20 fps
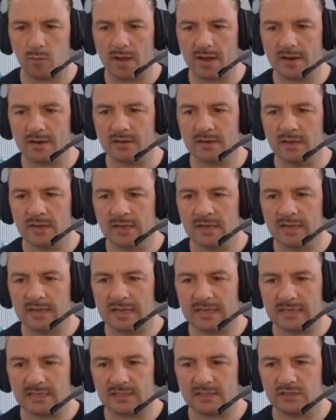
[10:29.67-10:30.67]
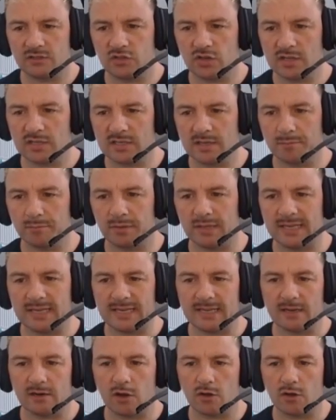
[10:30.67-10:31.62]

One is just completing